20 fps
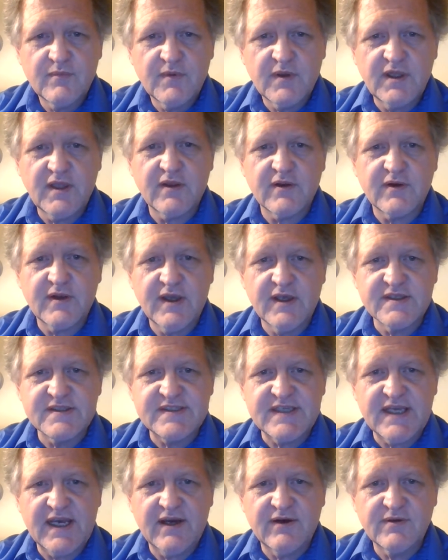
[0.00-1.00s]
another L
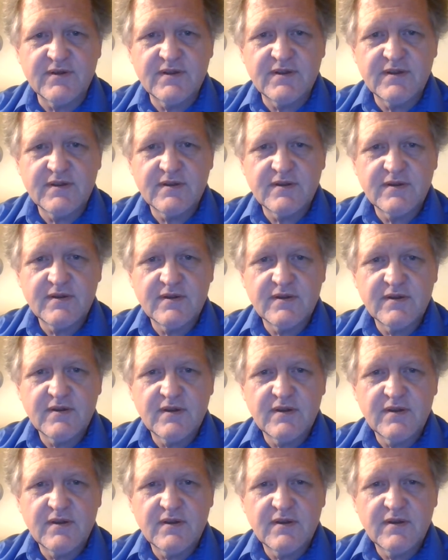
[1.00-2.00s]
sound.
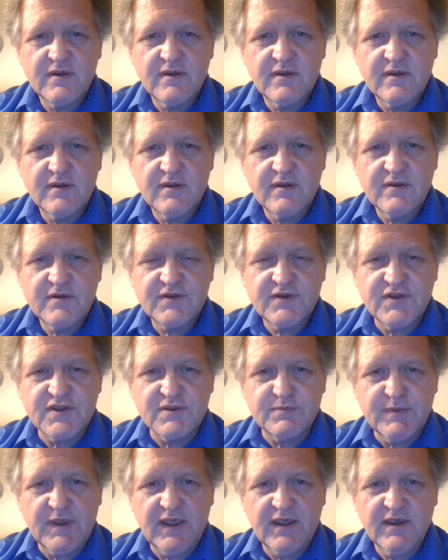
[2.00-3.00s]

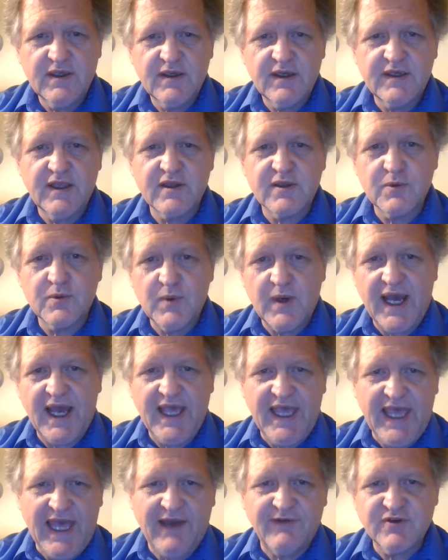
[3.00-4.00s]
Excuse me, another
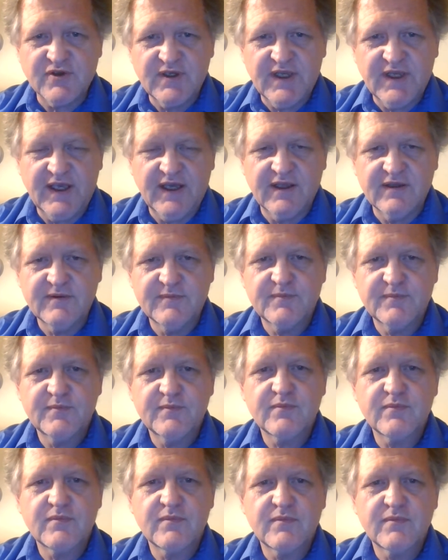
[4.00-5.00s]
Y after an L.
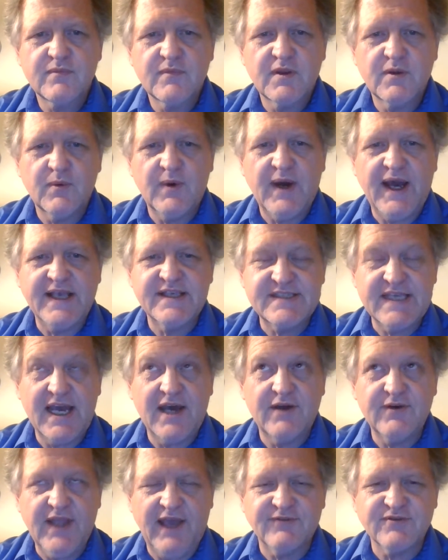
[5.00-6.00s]
Y
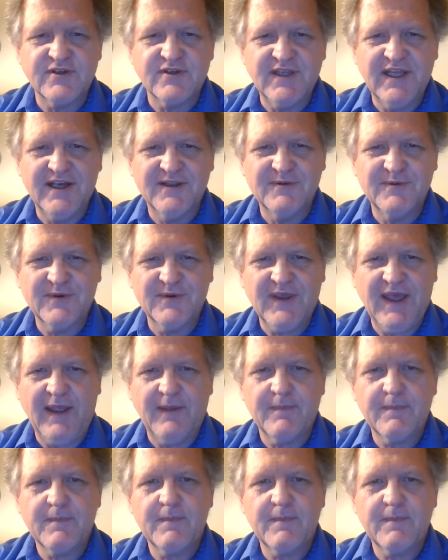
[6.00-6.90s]
sound after an L. Okay.